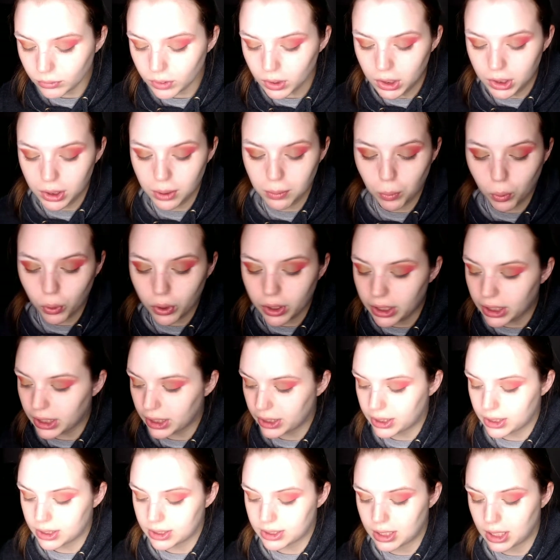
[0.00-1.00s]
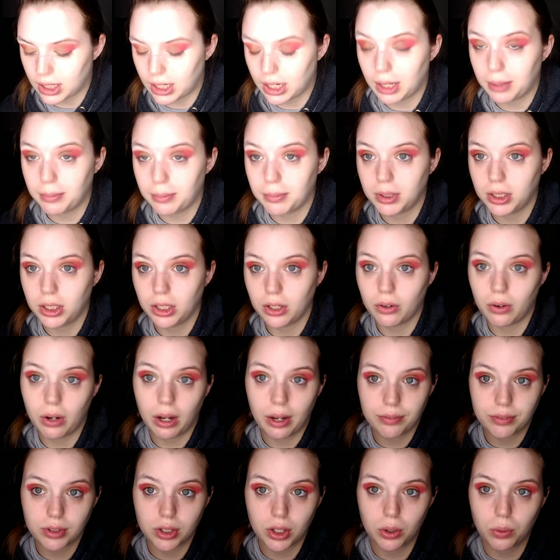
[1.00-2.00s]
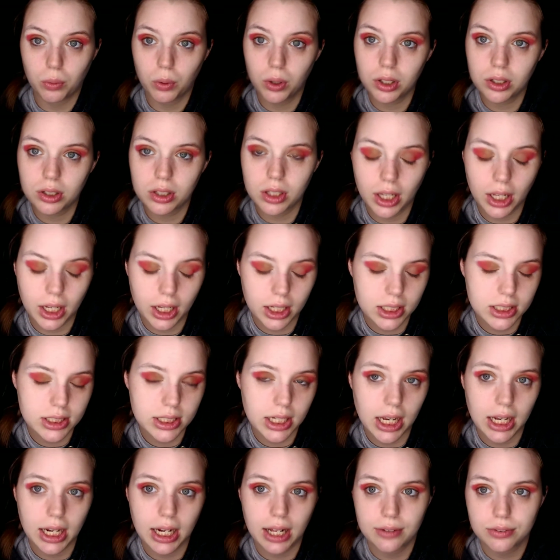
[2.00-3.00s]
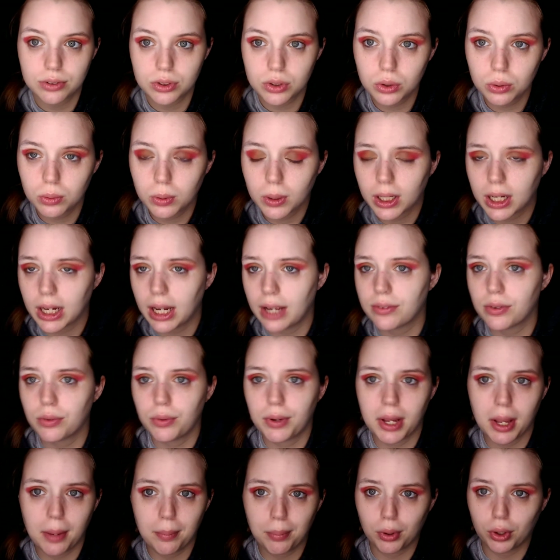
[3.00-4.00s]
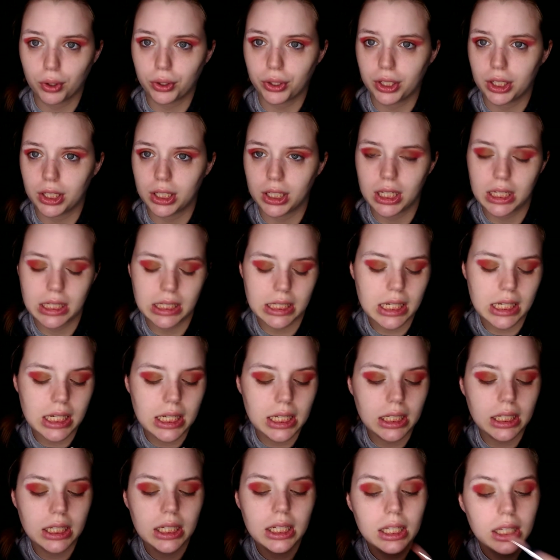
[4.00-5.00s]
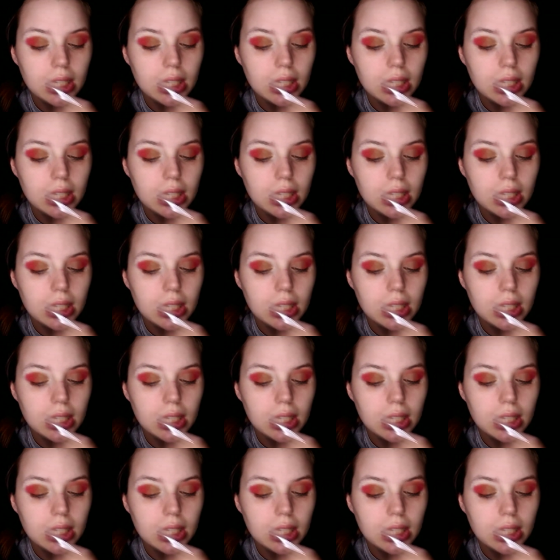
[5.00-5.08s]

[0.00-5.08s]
in the morning at this time, and, you know, I have to go to work the next day, and I have schoolwork I have to wake up early and get done,